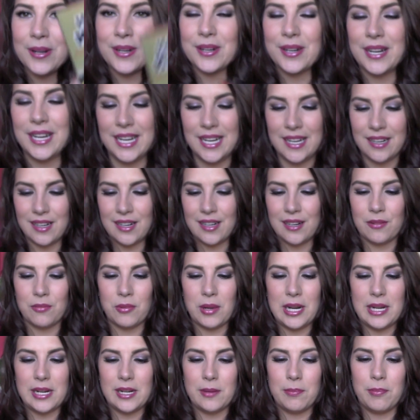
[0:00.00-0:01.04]
in her hair,
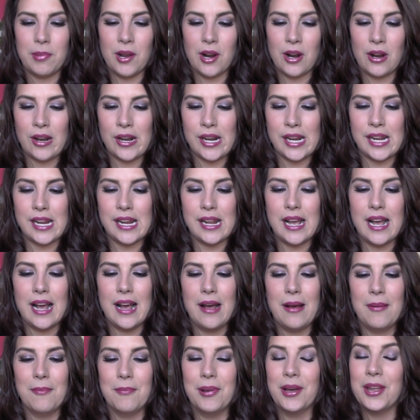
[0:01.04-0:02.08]
ready to party,
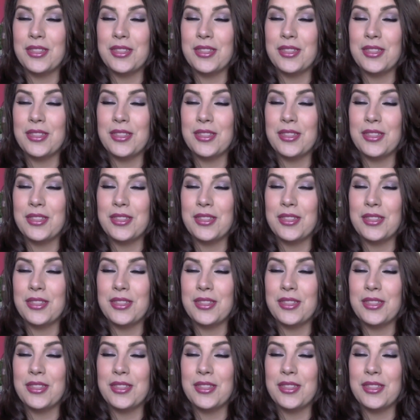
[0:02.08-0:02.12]
uh,